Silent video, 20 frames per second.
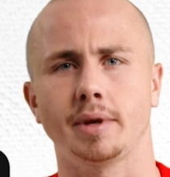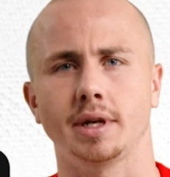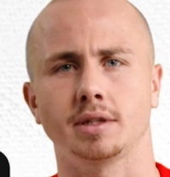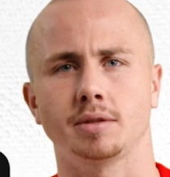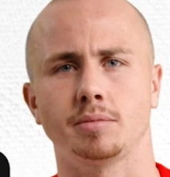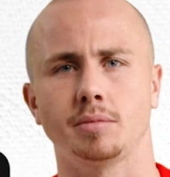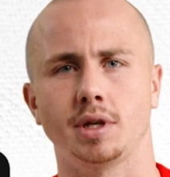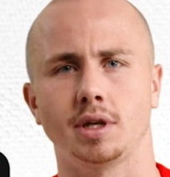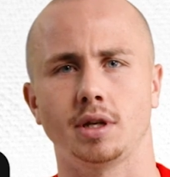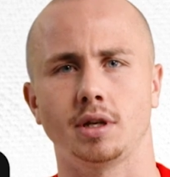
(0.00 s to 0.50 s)
makes
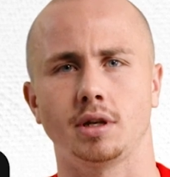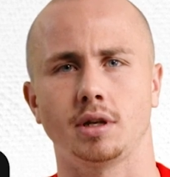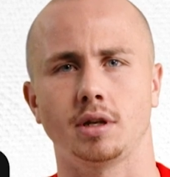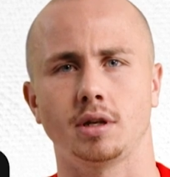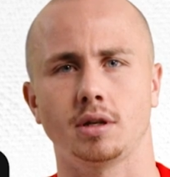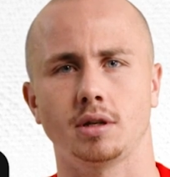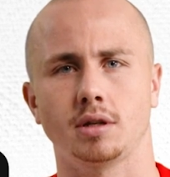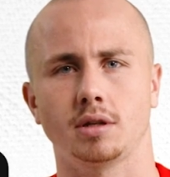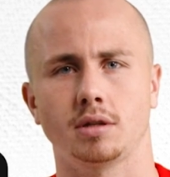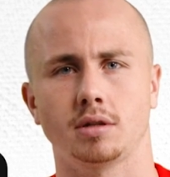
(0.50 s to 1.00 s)

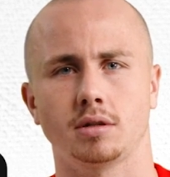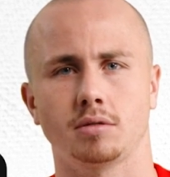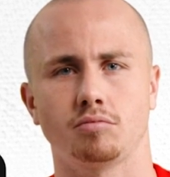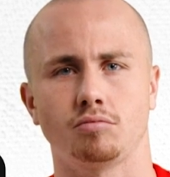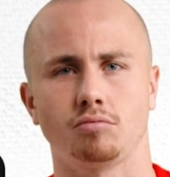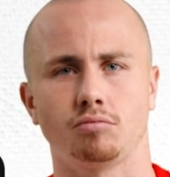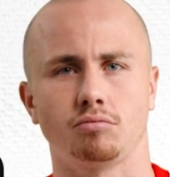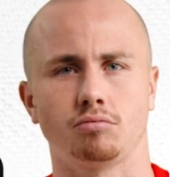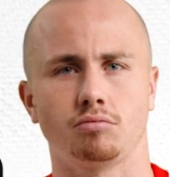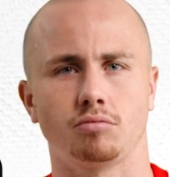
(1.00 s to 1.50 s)
me
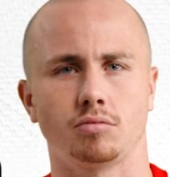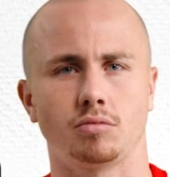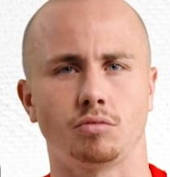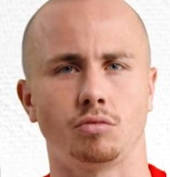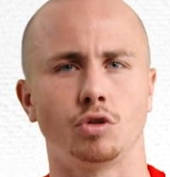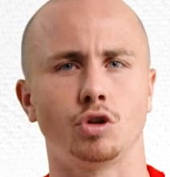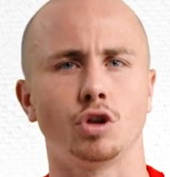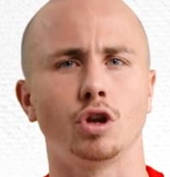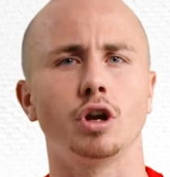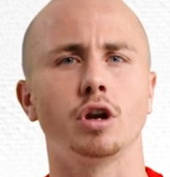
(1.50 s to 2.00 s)

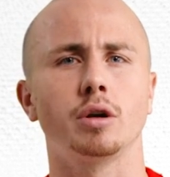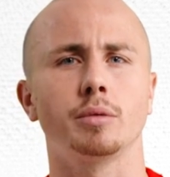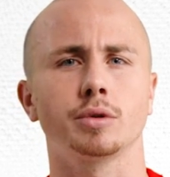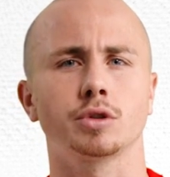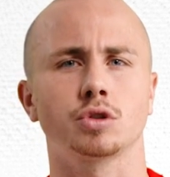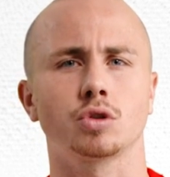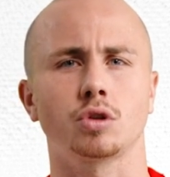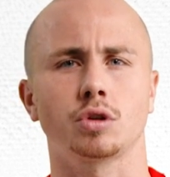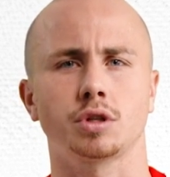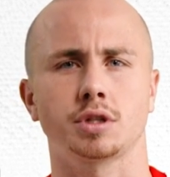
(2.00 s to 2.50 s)

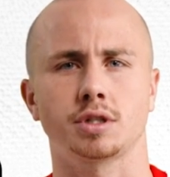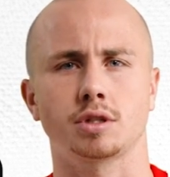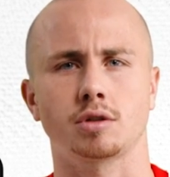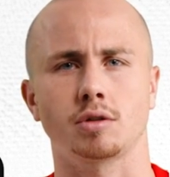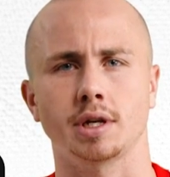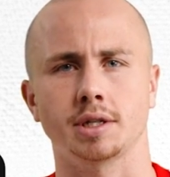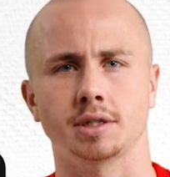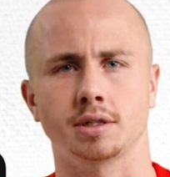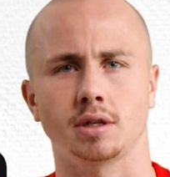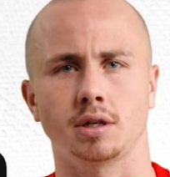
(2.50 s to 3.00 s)
nervous or
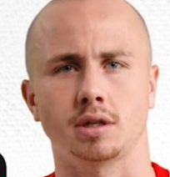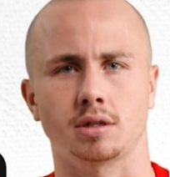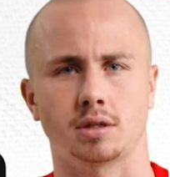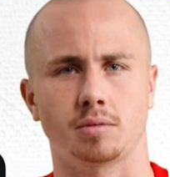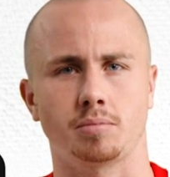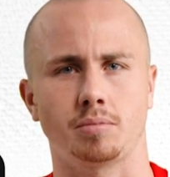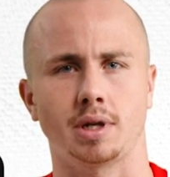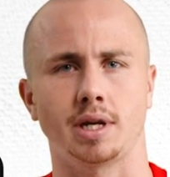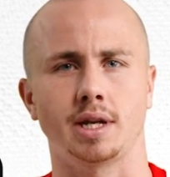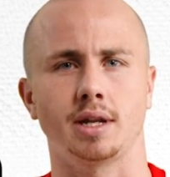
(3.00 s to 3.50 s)
stressed is
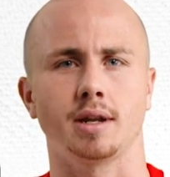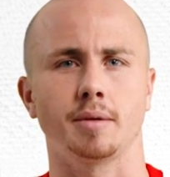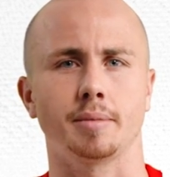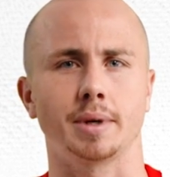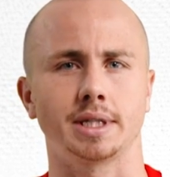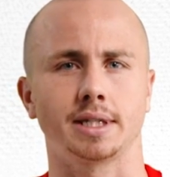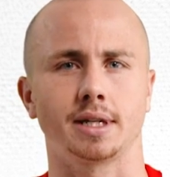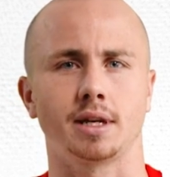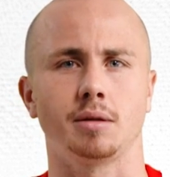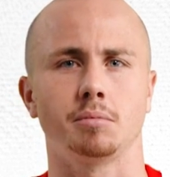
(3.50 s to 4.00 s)
playing a
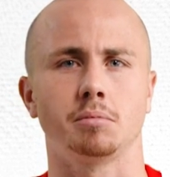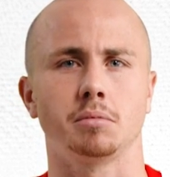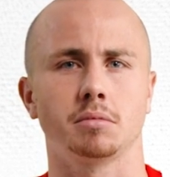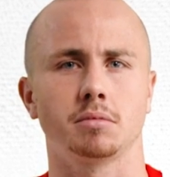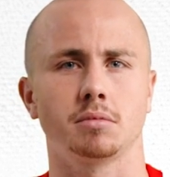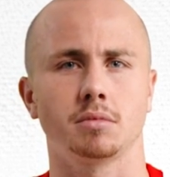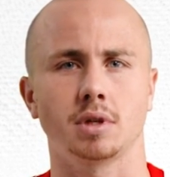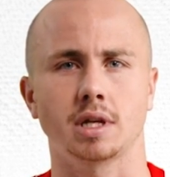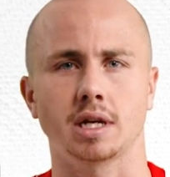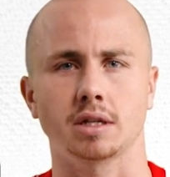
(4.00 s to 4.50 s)
bad game.
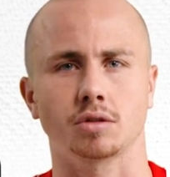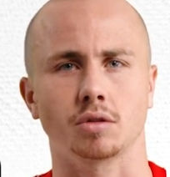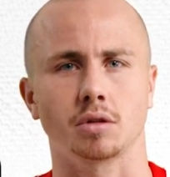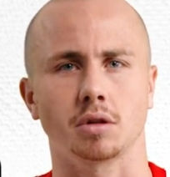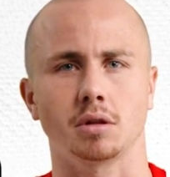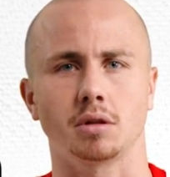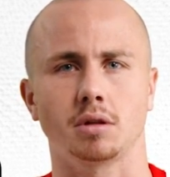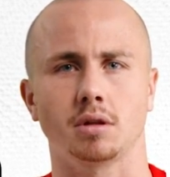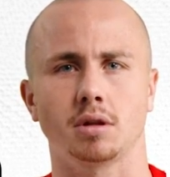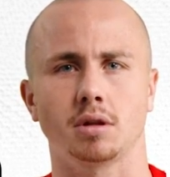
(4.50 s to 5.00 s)
That's
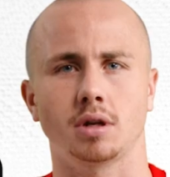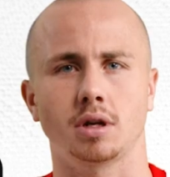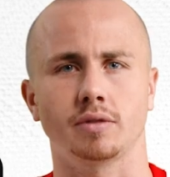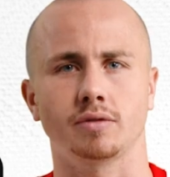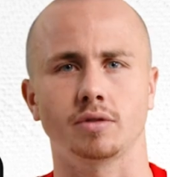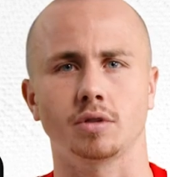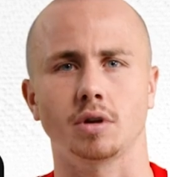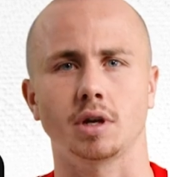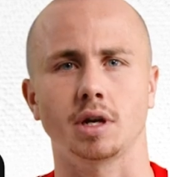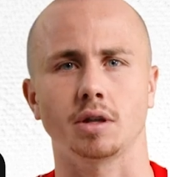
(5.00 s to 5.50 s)
all.
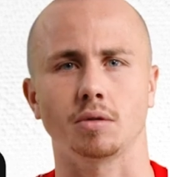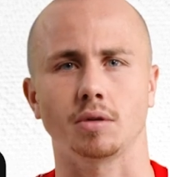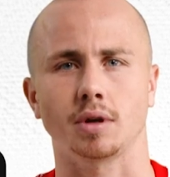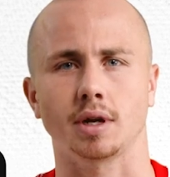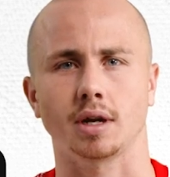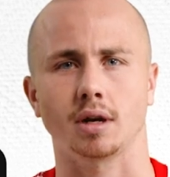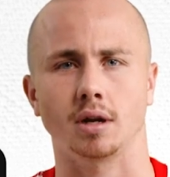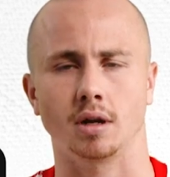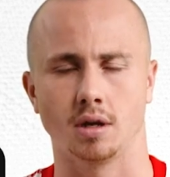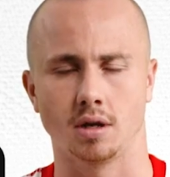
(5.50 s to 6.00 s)
After, I don't
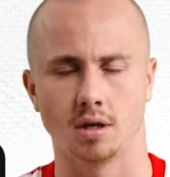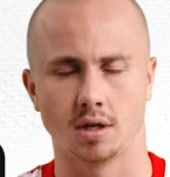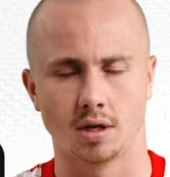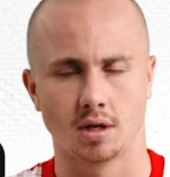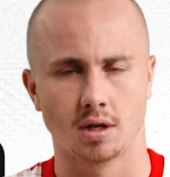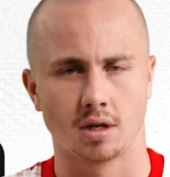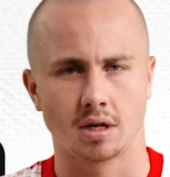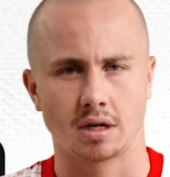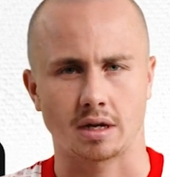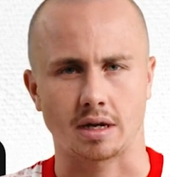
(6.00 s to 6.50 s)
care.
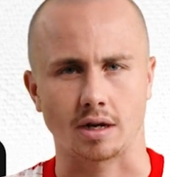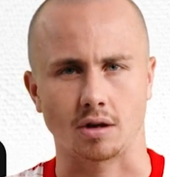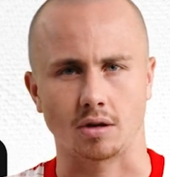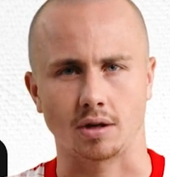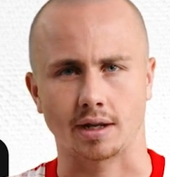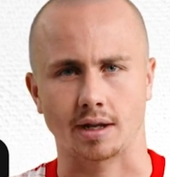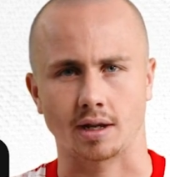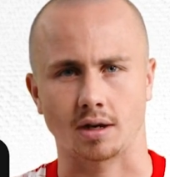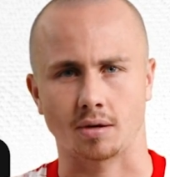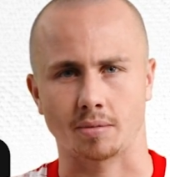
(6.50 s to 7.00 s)
I
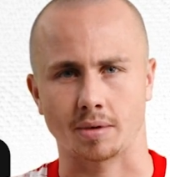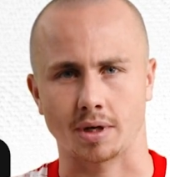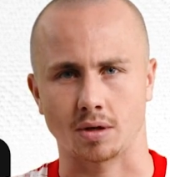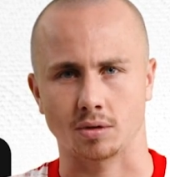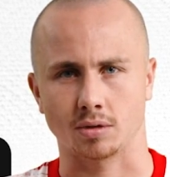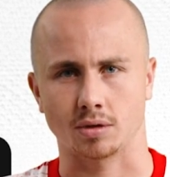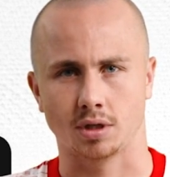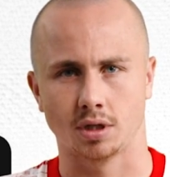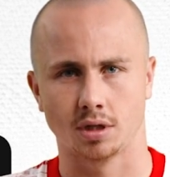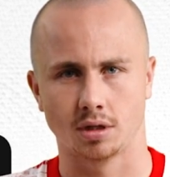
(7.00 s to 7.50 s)
only care
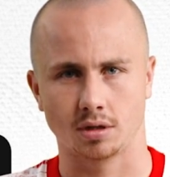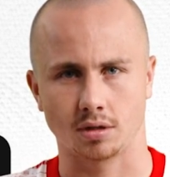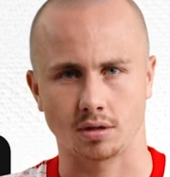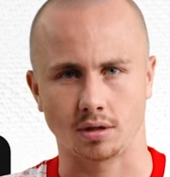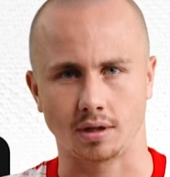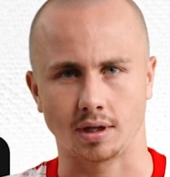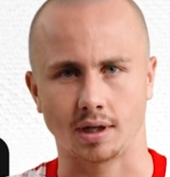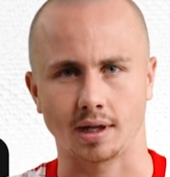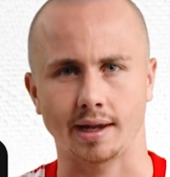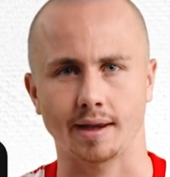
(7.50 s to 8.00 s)
about
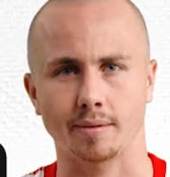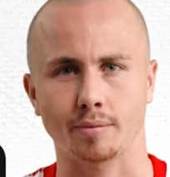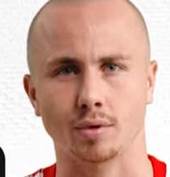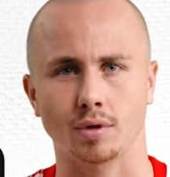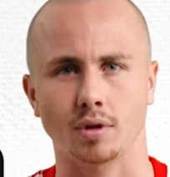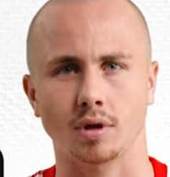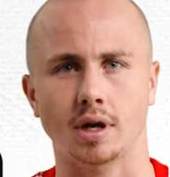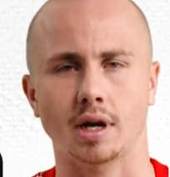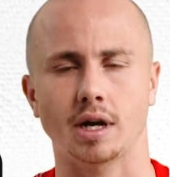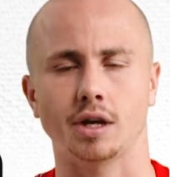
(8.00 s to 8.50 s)
the
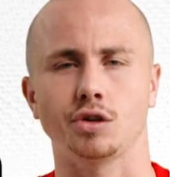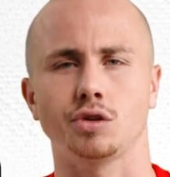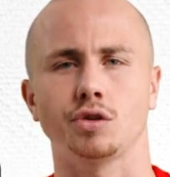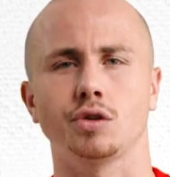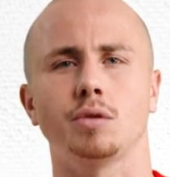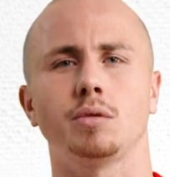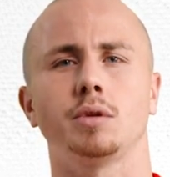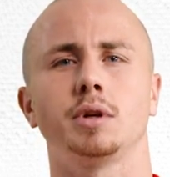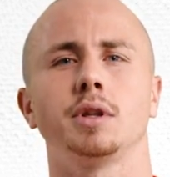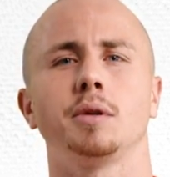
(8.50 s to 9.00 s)
level I
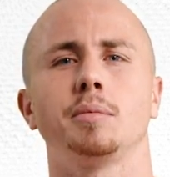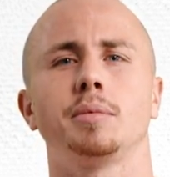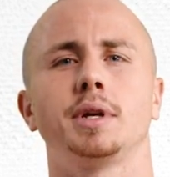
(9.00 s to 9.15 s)
show on the